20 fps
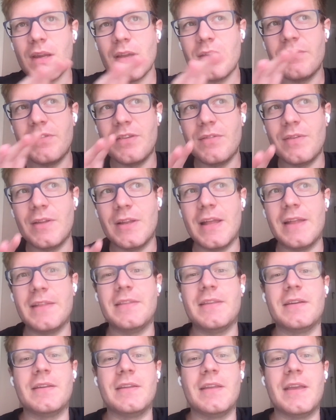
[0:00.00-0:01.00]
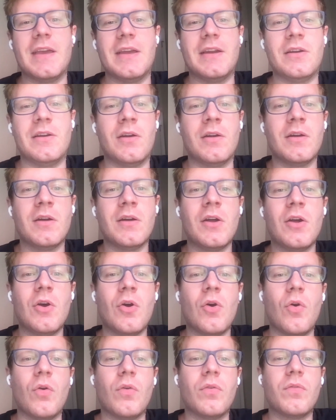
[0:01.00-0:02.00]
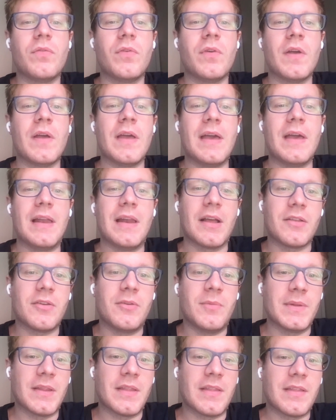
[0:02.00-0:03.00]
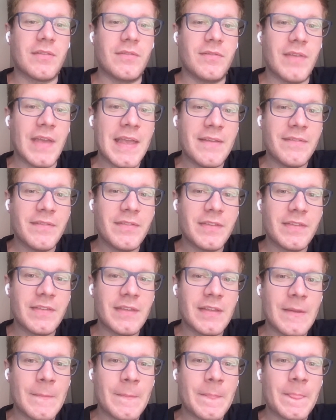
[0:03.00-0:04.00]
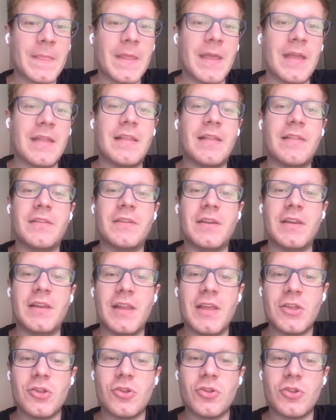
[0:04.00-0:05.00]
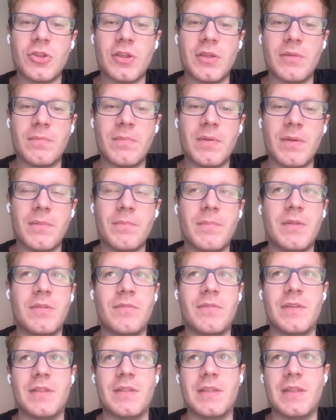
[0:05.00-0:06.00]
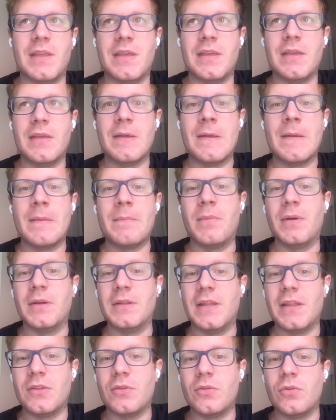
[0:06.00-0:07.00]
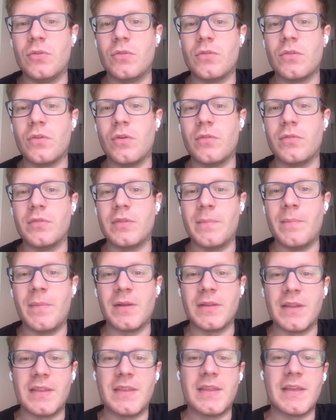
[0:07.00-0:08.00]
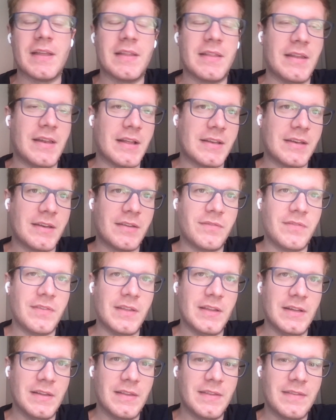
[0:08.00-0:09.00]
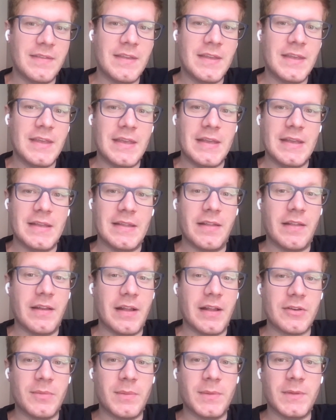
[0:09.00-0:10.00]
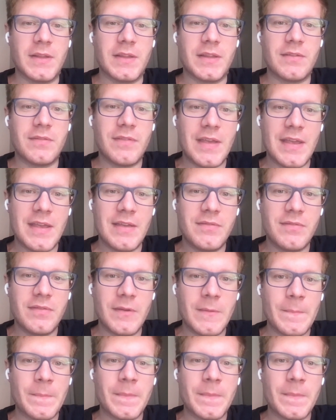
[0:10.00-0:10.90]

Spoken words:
we will enter the era of electromagnetic waves, and then the relationship between the magnitudes of the magnetic and electric fields in an electromagnetic wave,